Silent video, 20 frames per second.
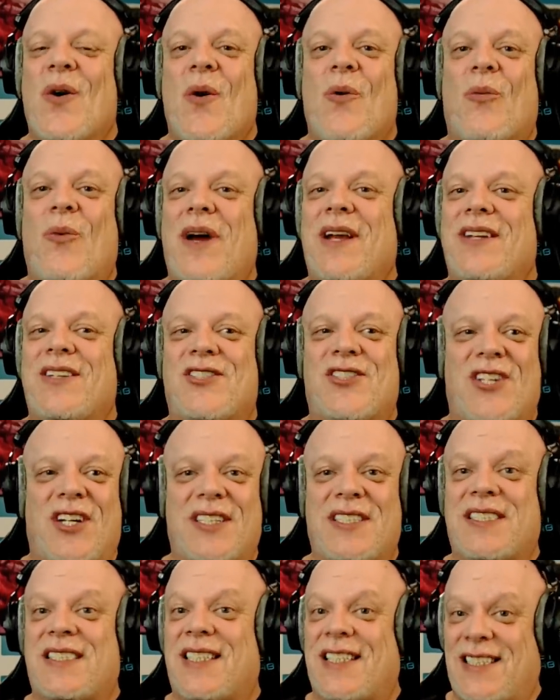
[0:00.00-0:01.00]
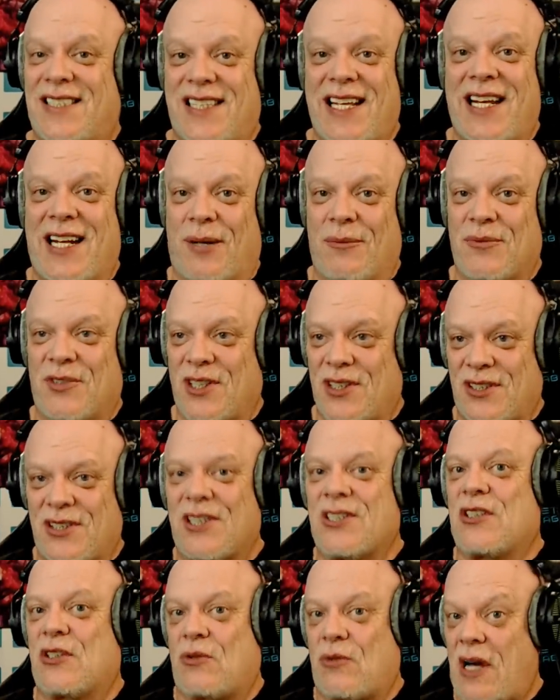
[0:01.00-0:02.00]
when just the setup, just
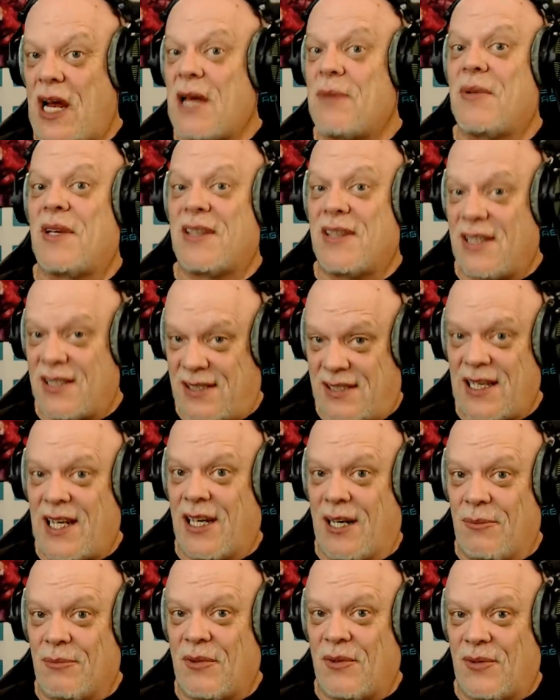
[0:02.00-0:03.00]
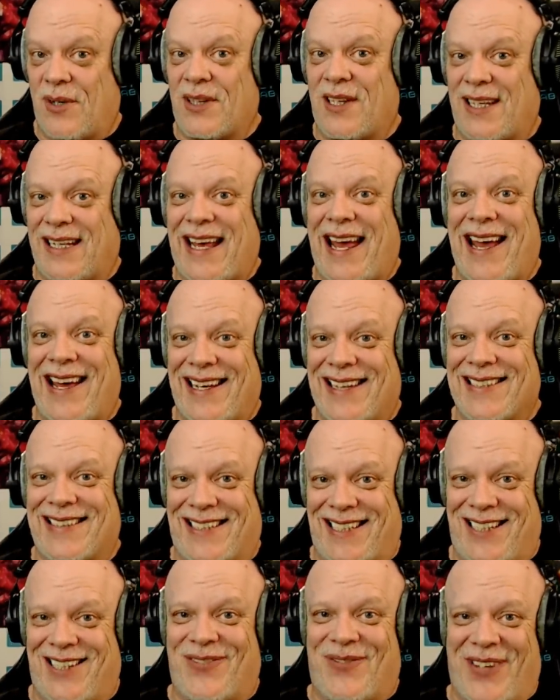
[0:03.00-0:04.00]
describing the setup of what the gag is
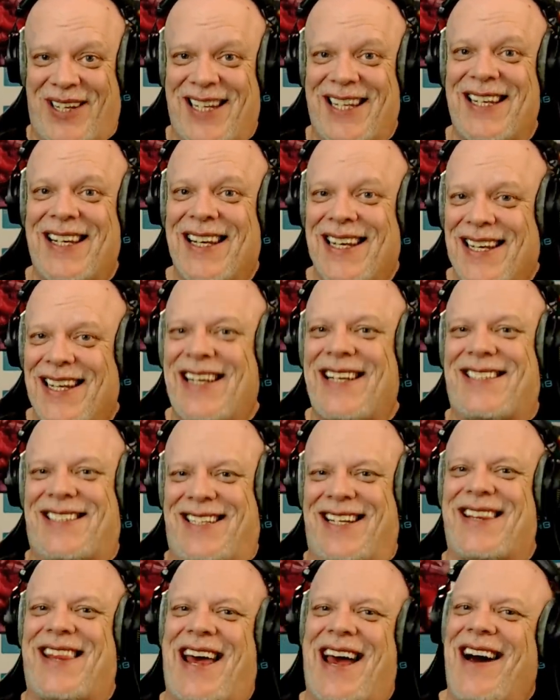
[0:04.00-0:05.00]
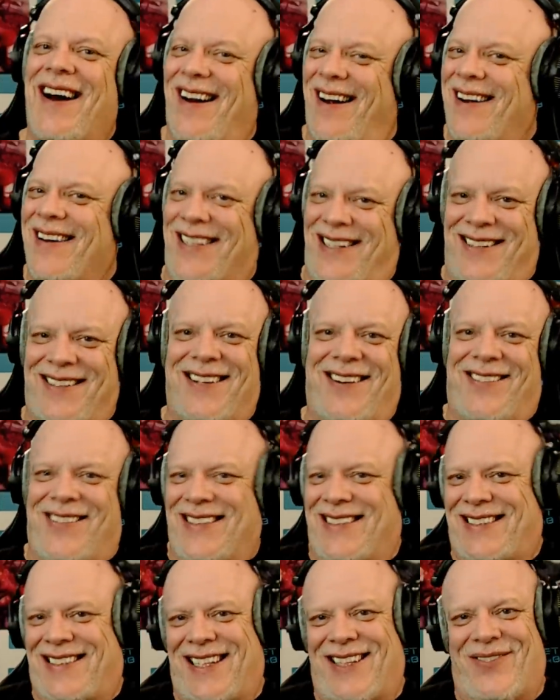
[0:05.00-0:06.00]
going to be, hits you that hard, you know
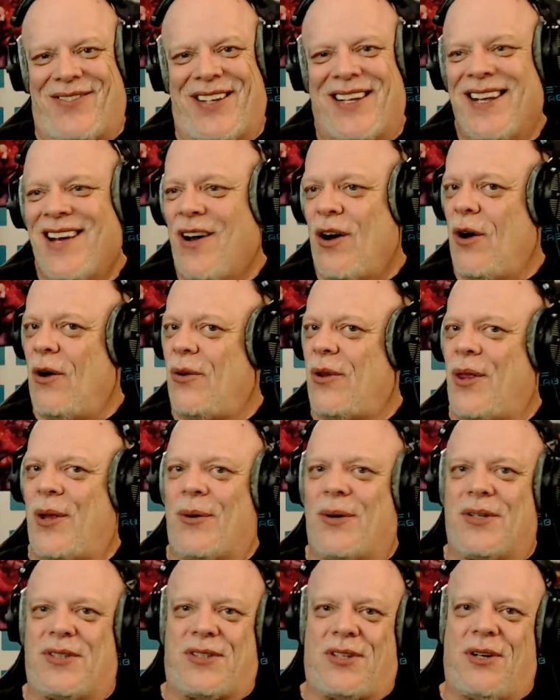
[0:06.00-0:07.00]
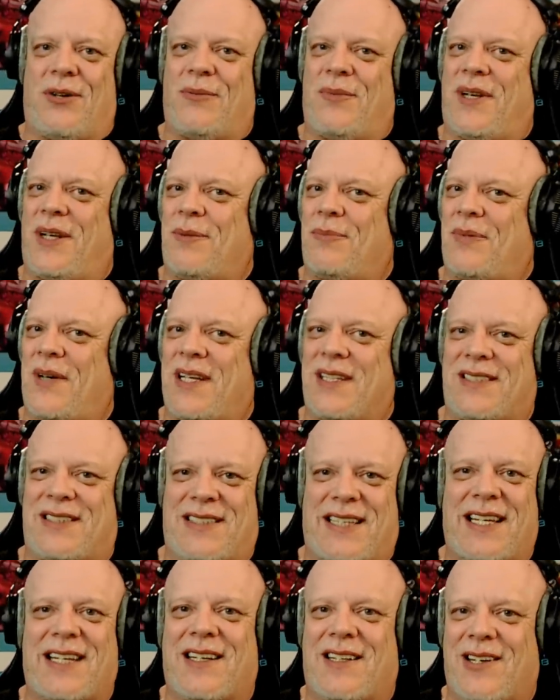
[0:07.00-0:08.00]
it's going to be. Oh, there were so many places
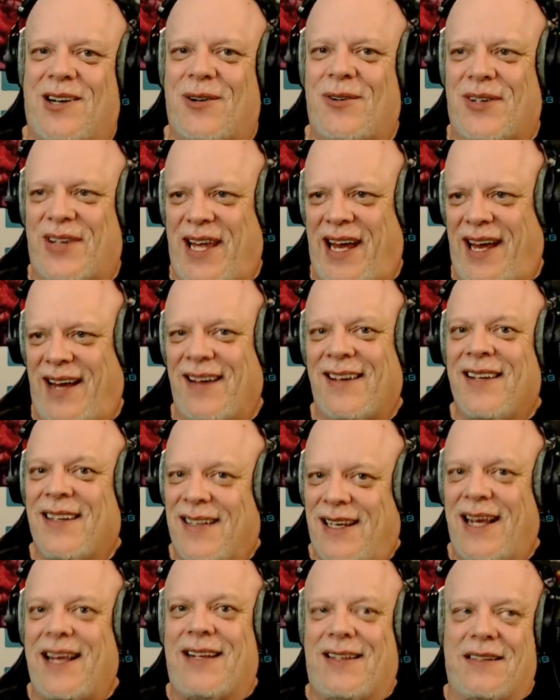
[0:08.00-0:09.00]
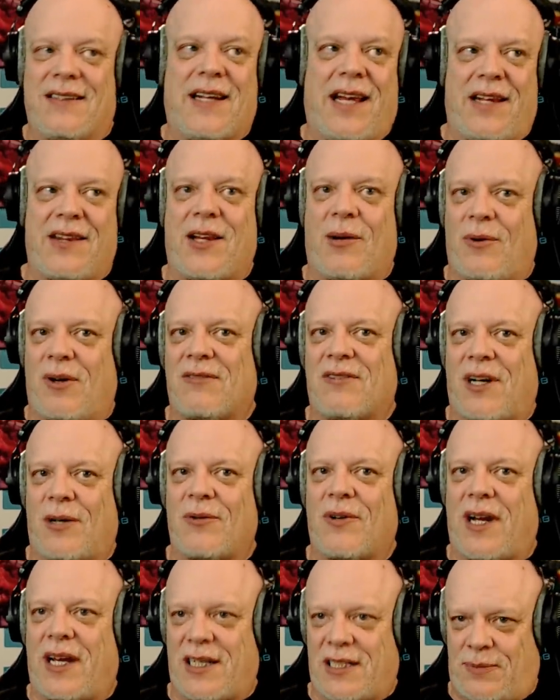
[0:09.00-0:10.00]
they could go with that, and and they went right
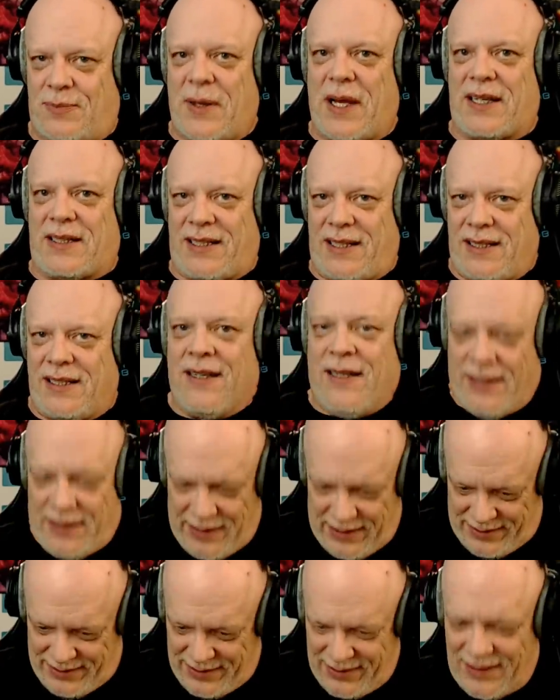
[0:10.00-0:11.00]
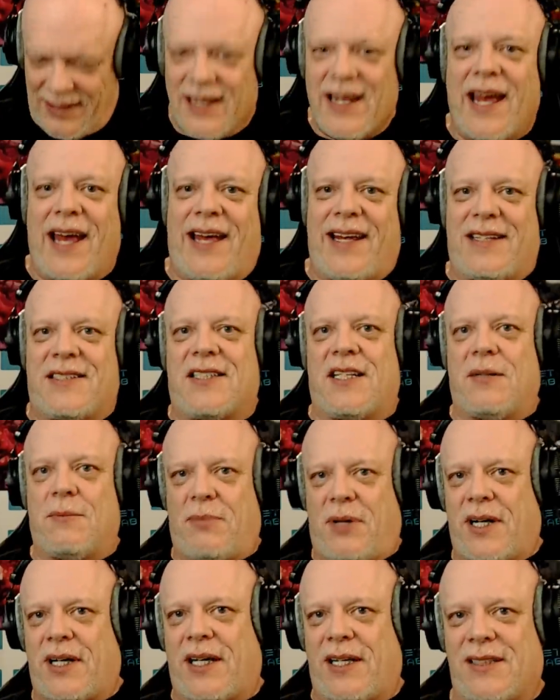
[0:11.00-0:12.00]
where I expected. Heads in
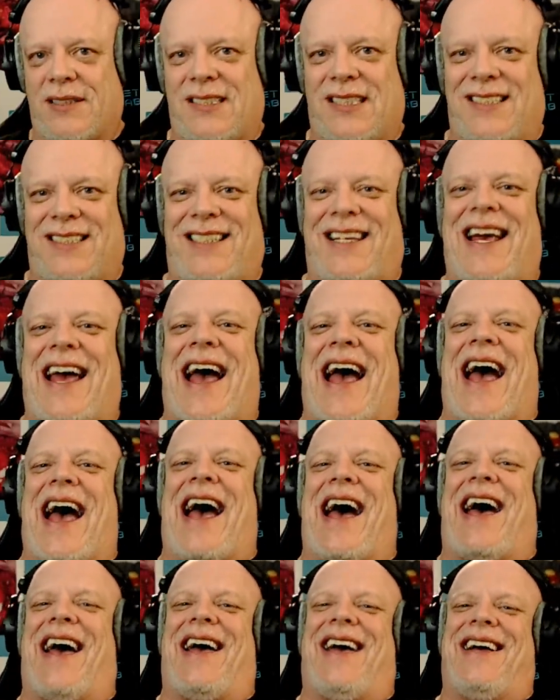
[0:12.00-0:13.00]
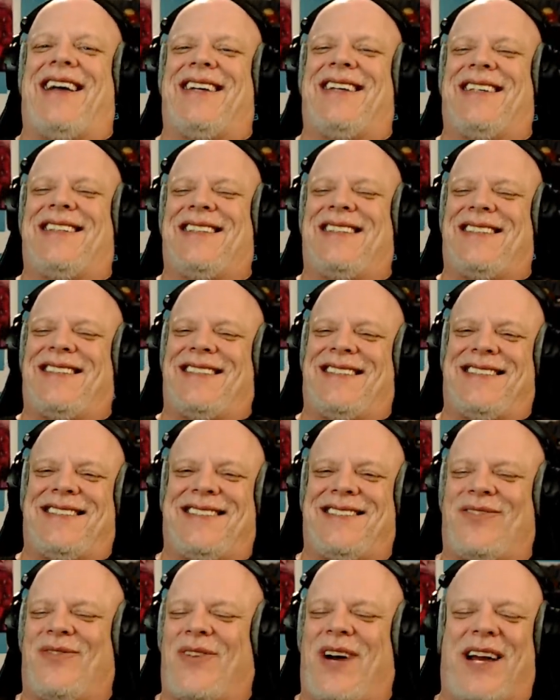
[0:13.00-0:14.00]
buckets. Why
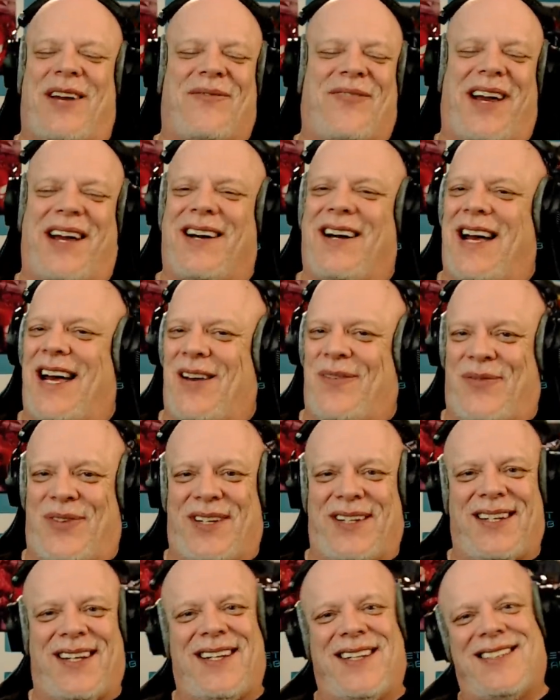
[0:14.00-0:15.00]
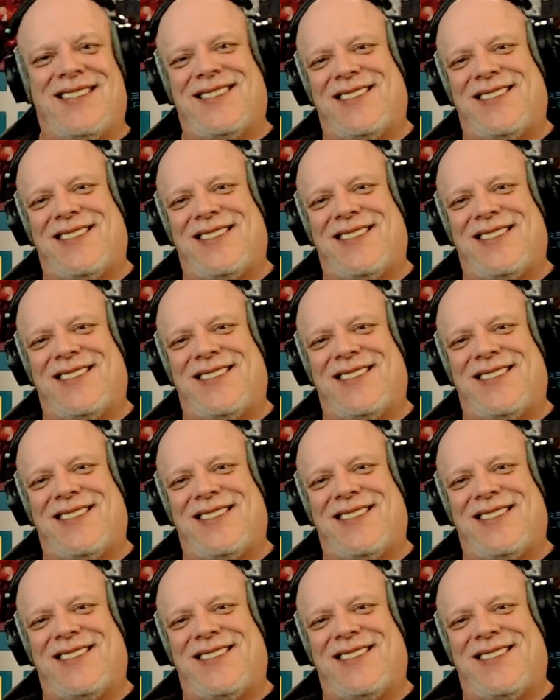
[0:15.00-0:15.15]
am I laughing?